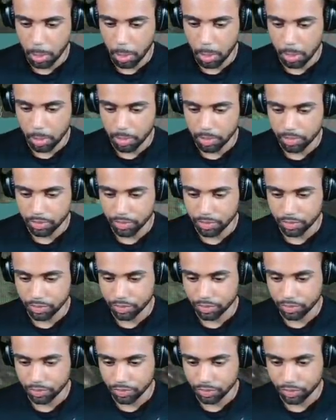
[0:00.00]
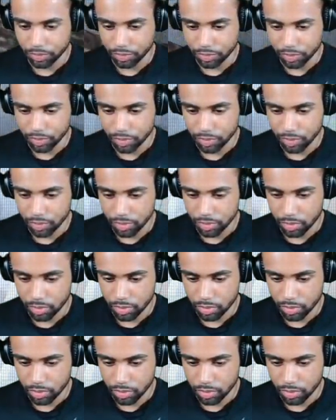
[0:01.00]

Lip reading: (no one is talking)